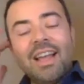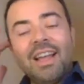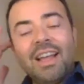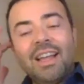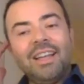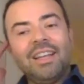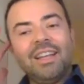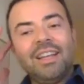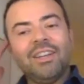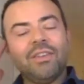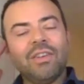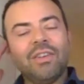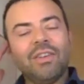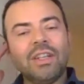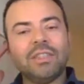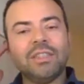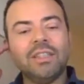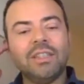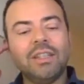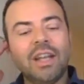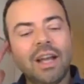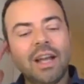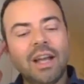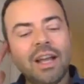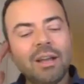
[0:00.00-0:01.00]
Good
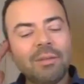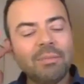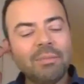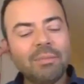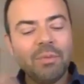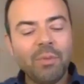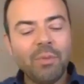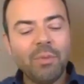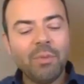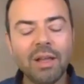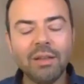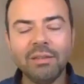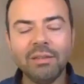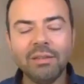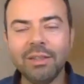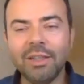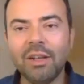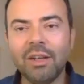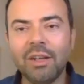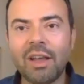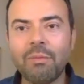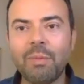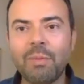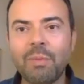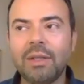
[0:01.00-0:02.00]
question. Well, you
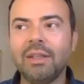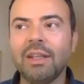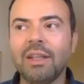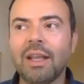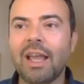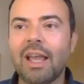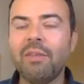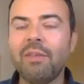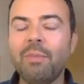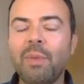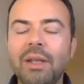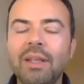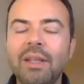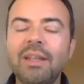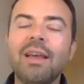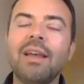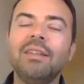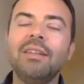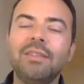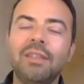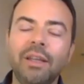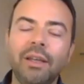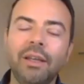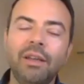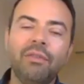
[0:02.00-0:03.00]
know, I've been in
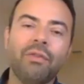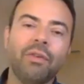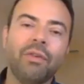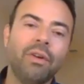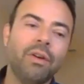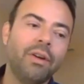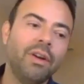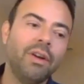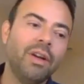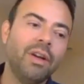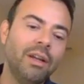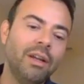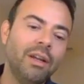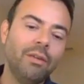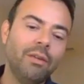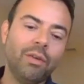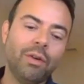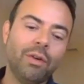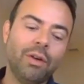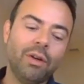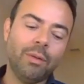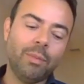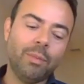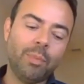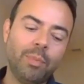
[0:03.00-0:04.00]
IT for
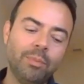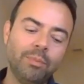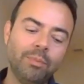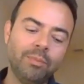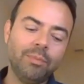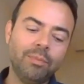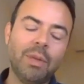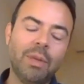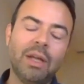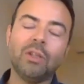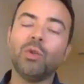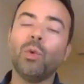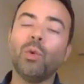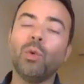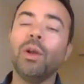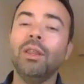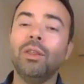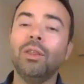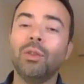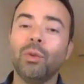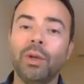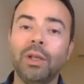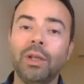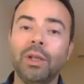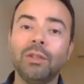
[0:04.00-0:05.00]
about
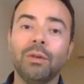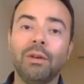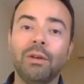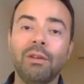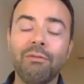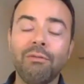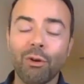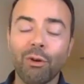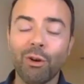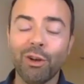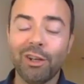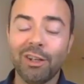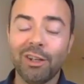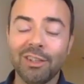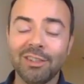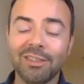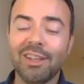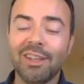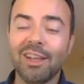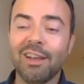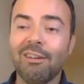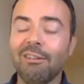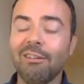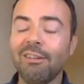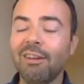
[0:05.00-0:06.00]
23, 24 years
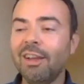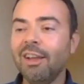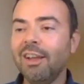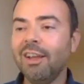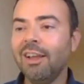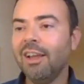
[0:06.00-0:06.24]
now.